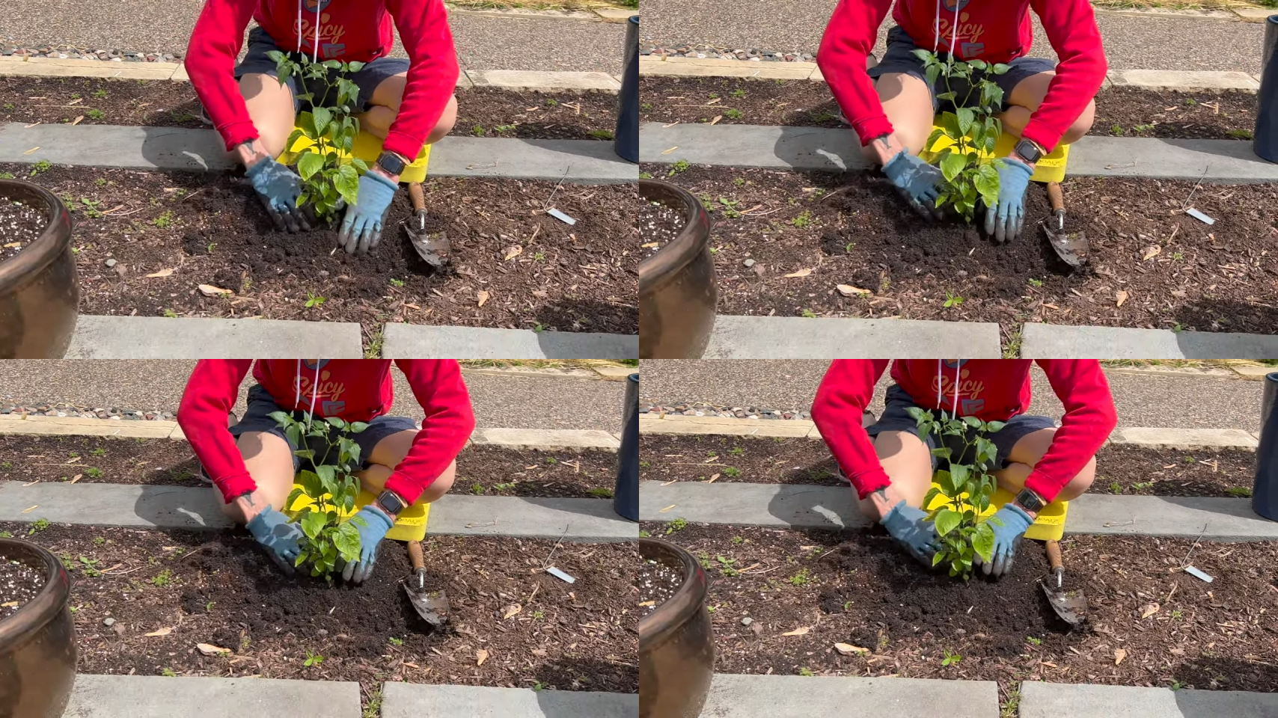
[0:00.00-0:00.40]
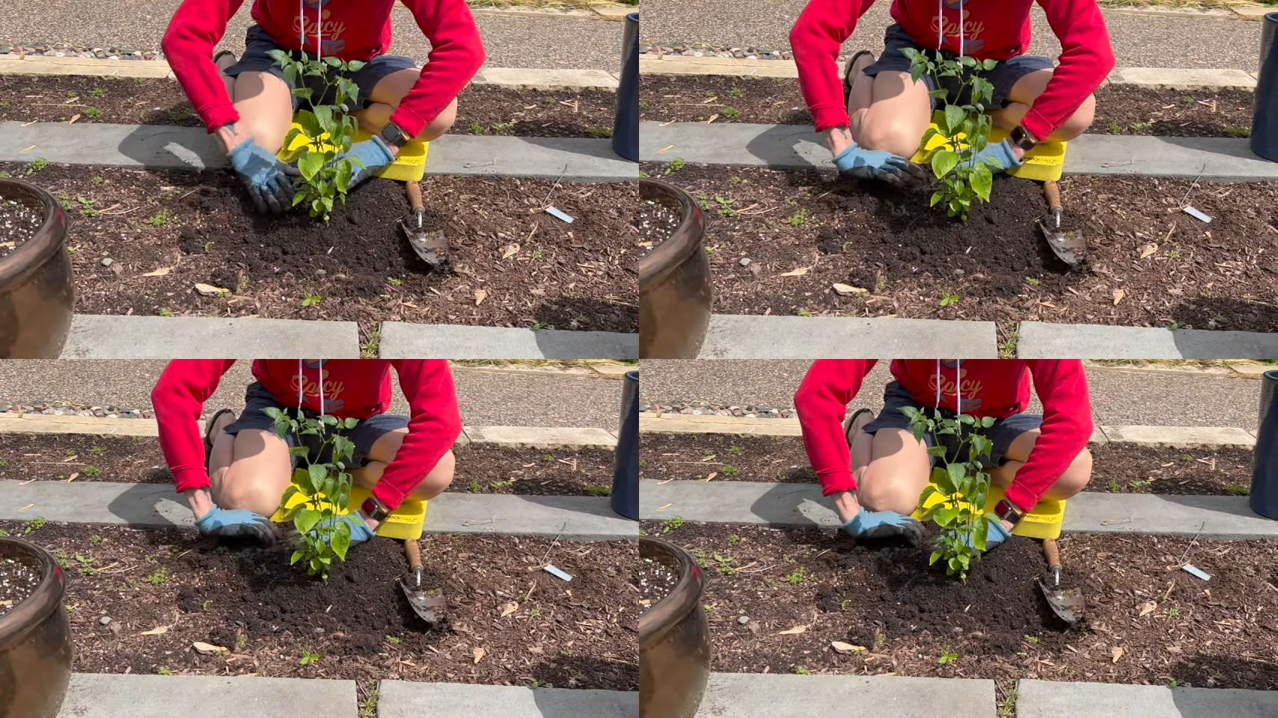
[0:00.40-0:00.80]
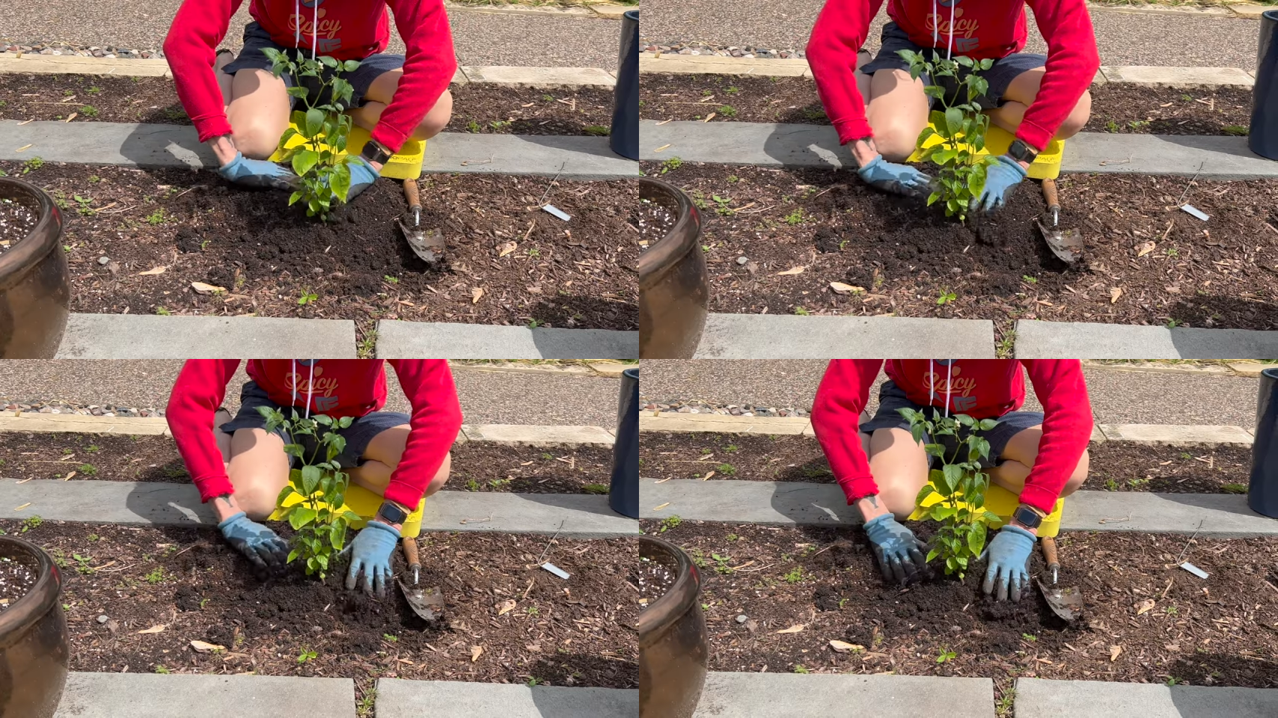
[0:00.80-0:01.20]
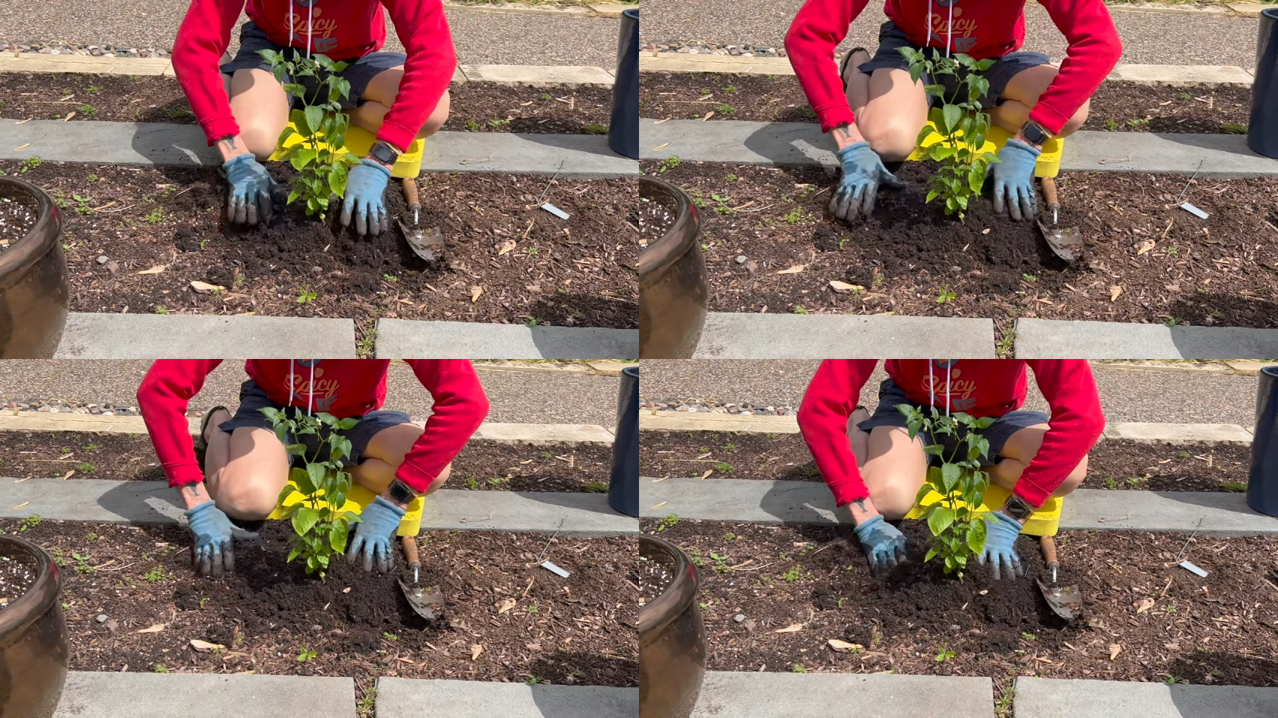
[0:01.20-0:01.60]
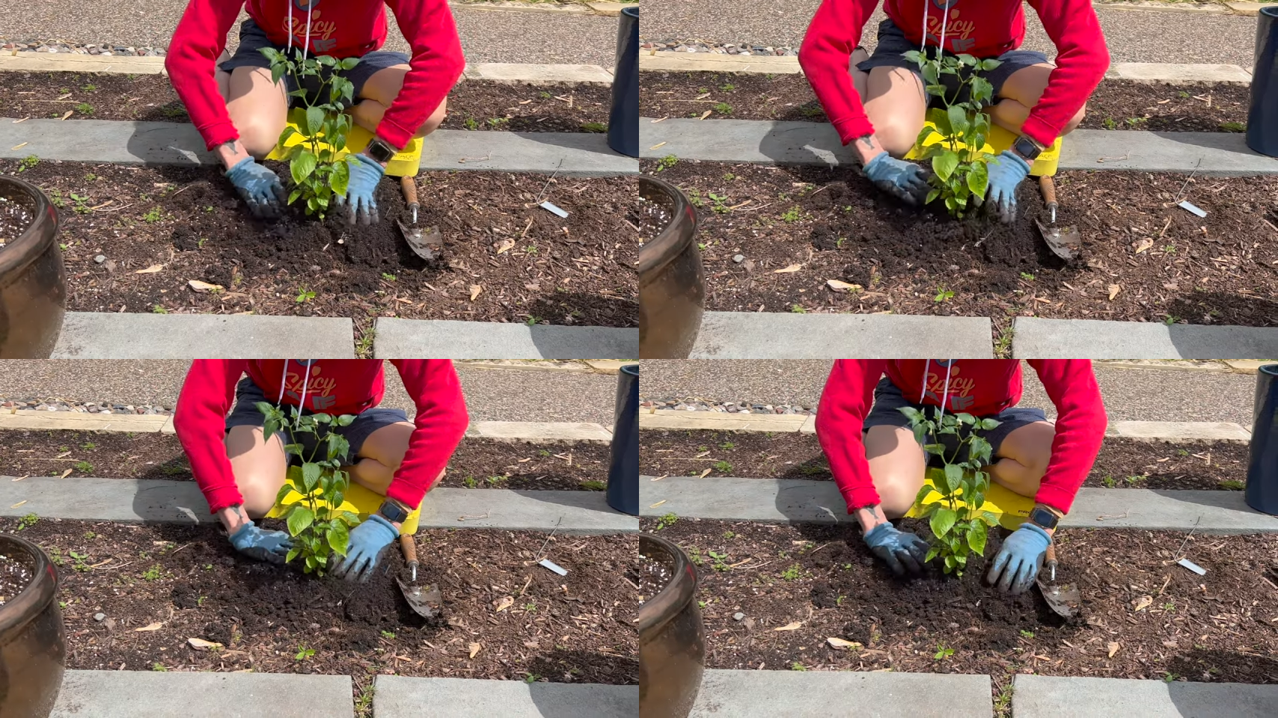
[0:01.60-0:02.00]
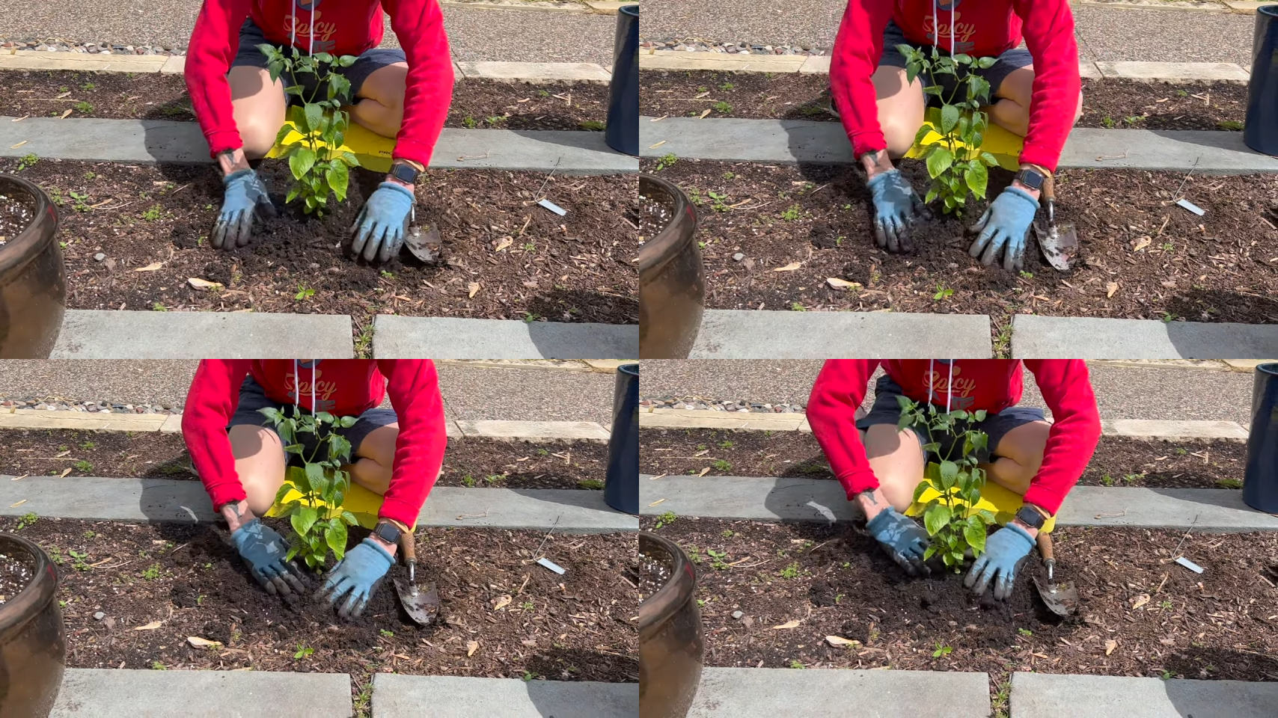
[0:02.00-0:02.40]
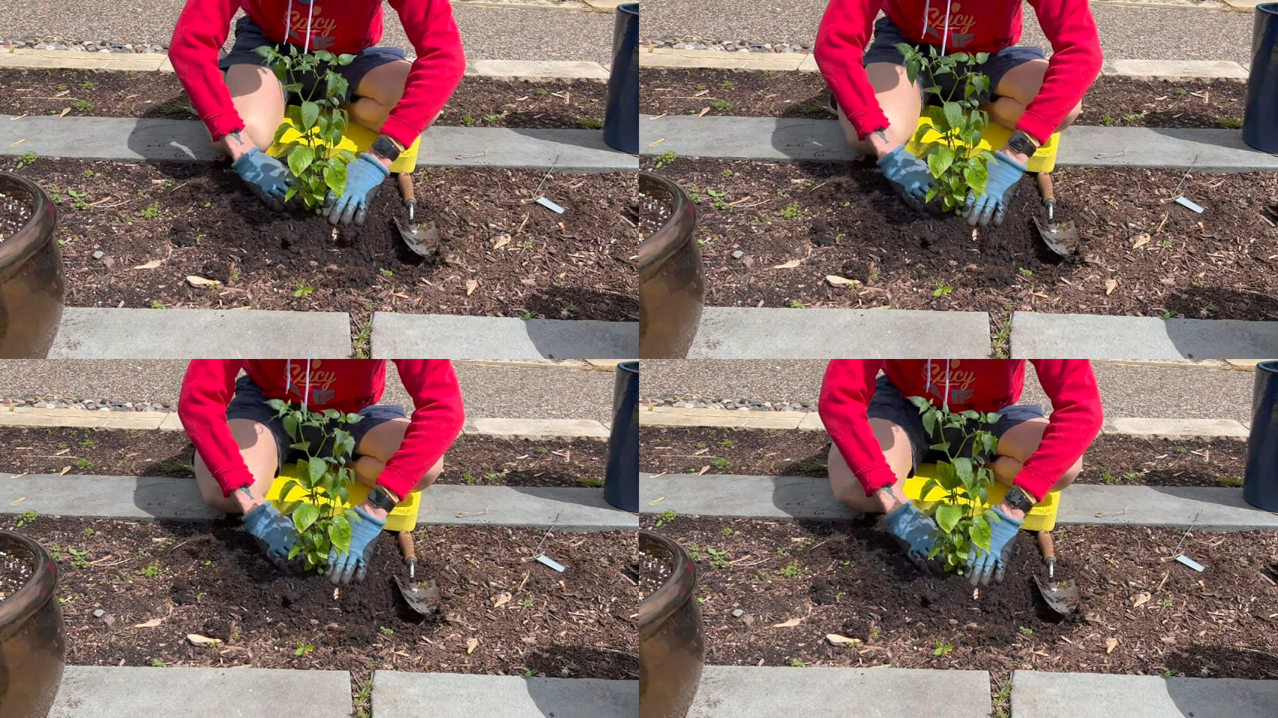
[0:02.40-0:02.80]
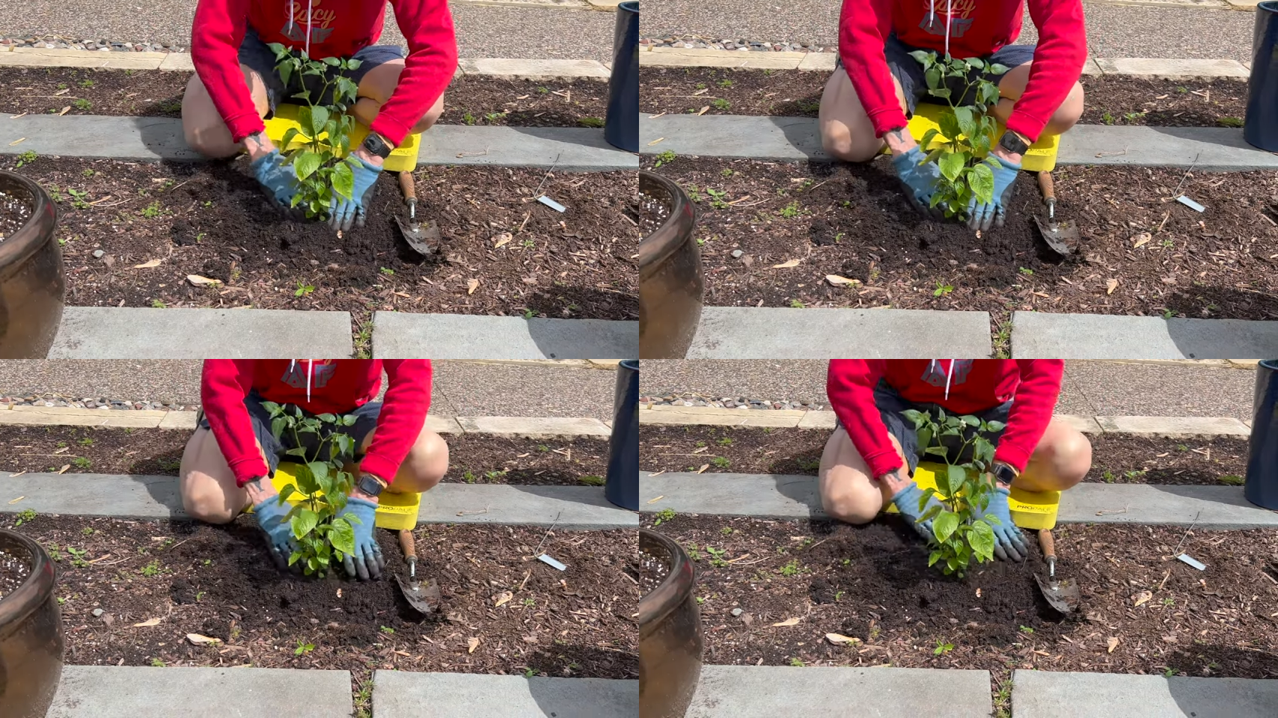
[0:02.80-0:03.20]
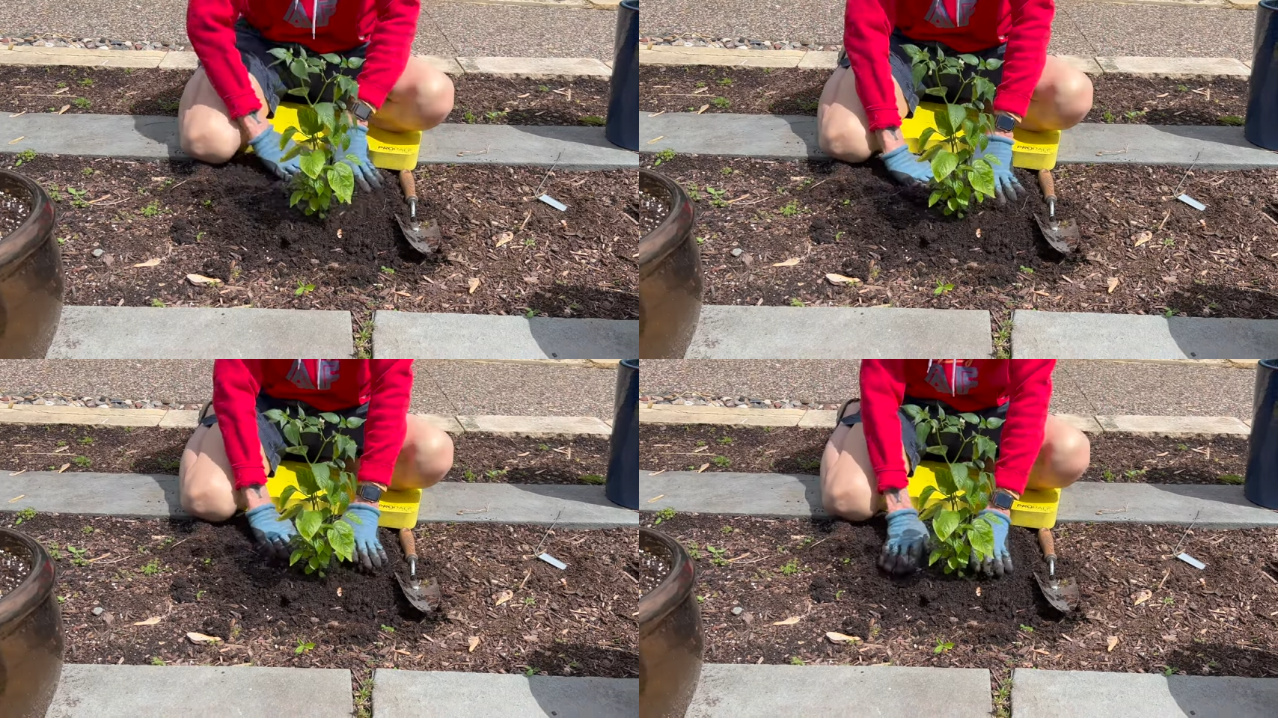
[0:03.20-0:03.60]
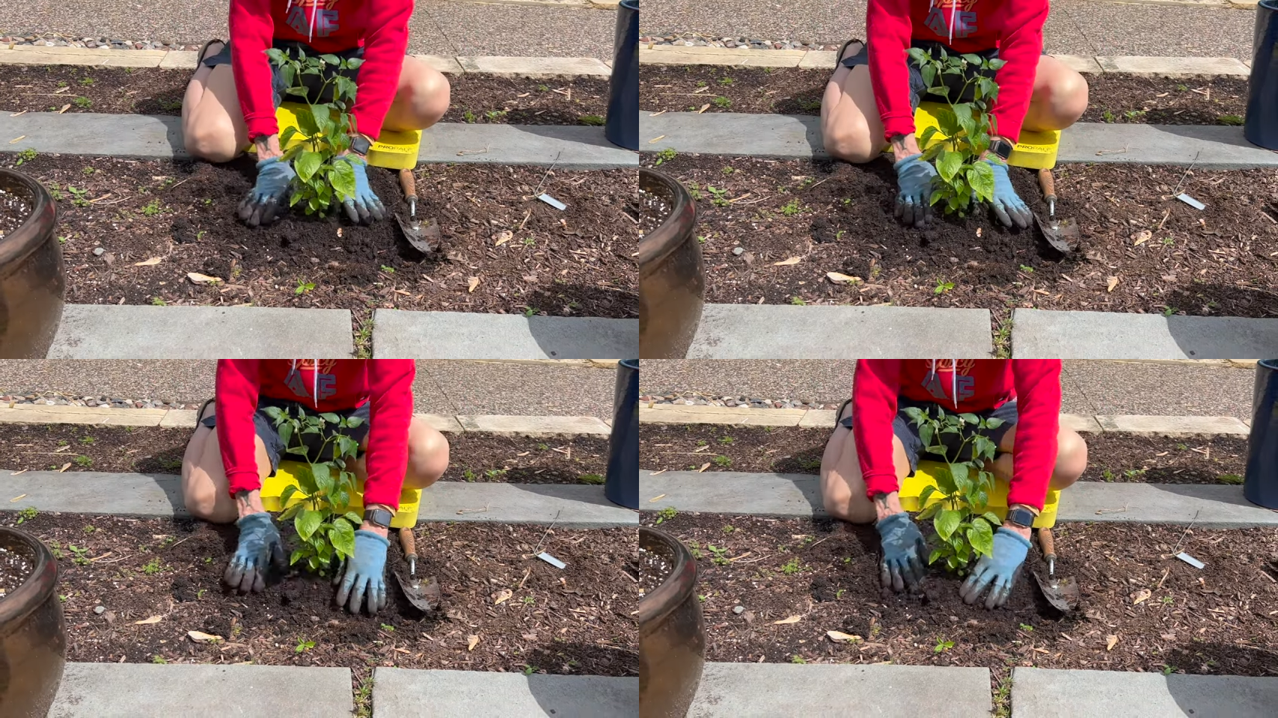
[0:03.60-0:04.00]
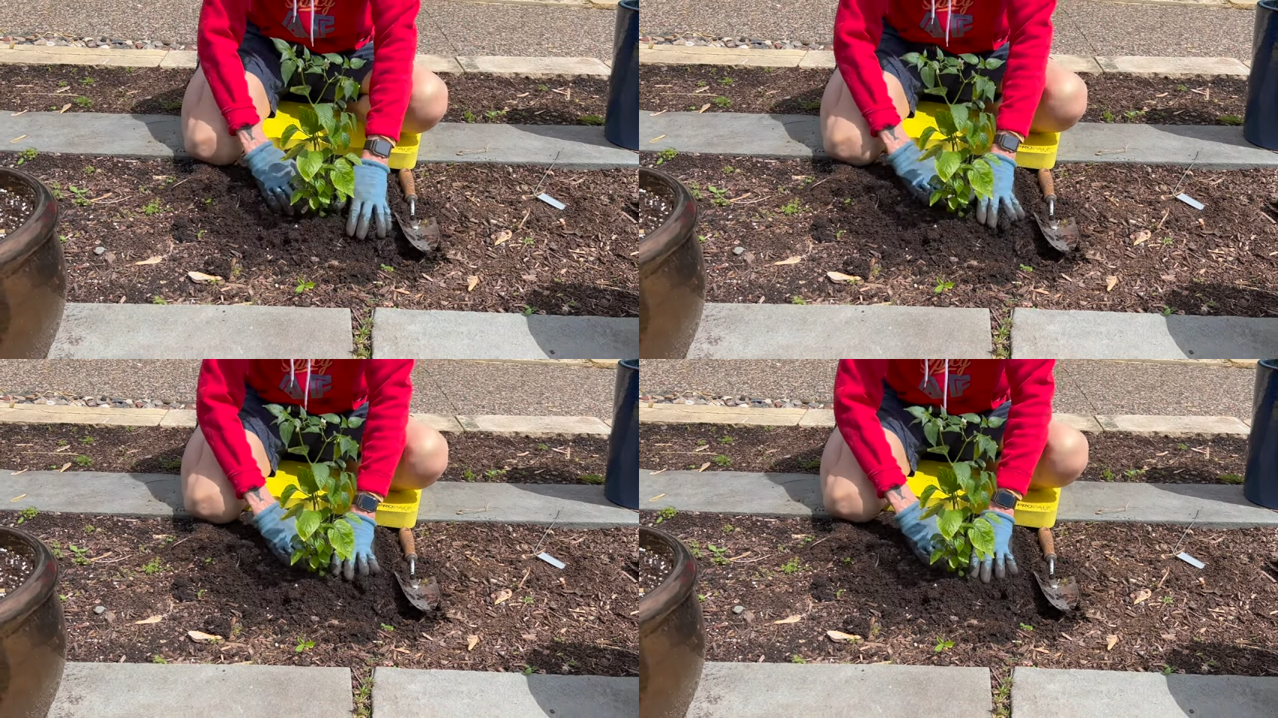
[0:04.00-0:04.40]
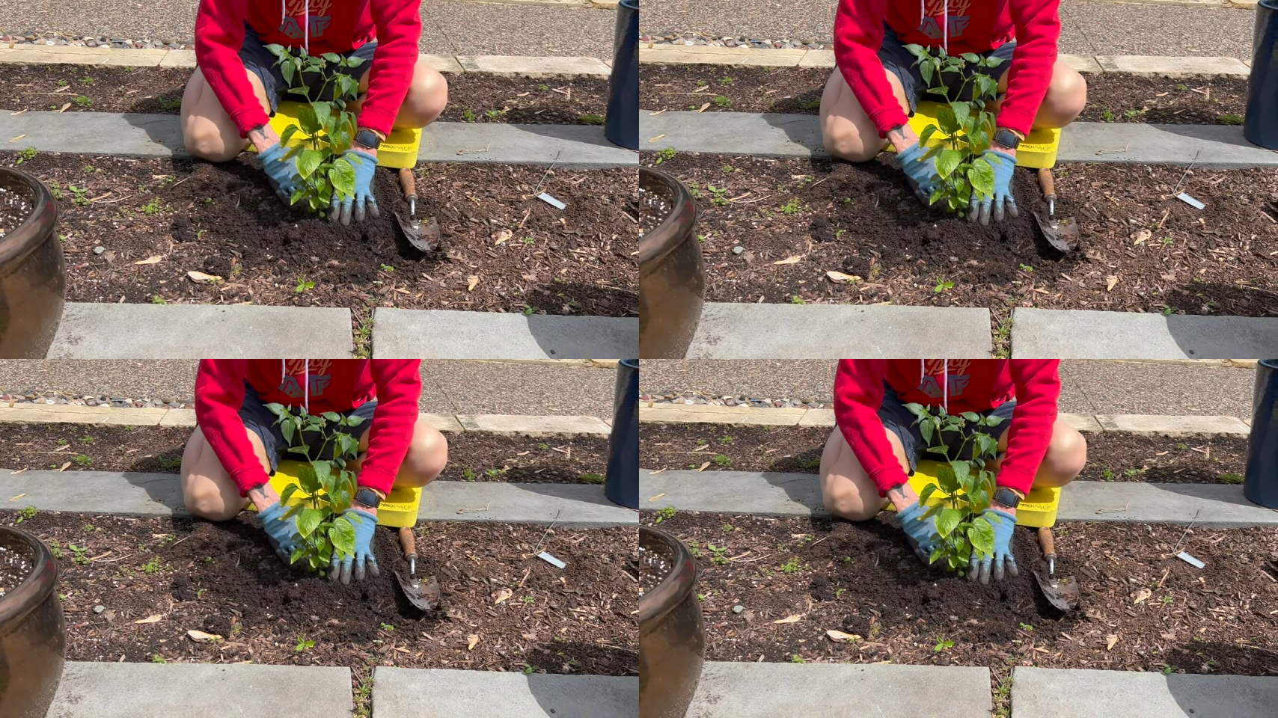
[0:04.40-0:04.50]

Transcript: No face is visible, so there are no lips to read.